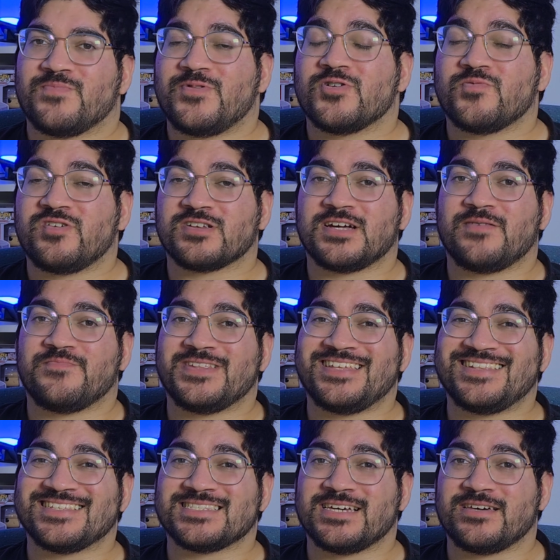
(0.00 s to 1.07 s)
Pokemon Company
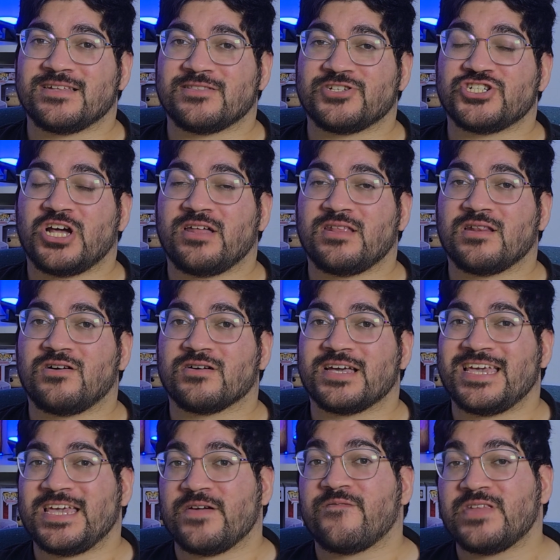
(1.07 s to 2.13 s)
decided to shiny lock
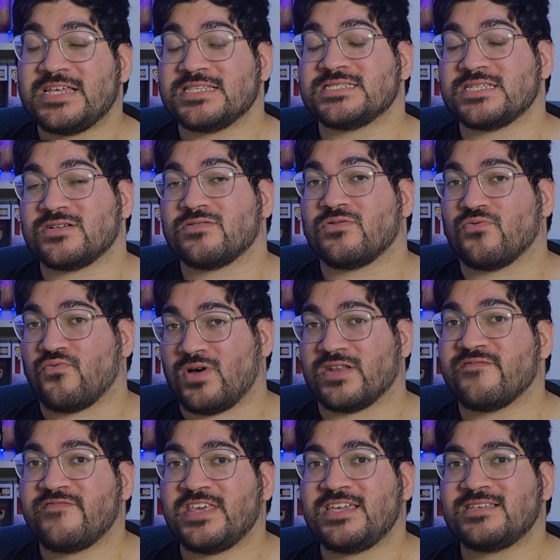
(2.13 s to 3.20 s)
every single one
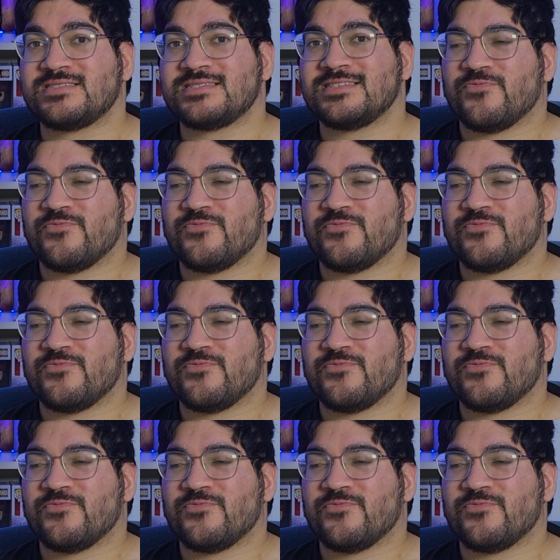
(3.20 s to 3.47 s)
of these,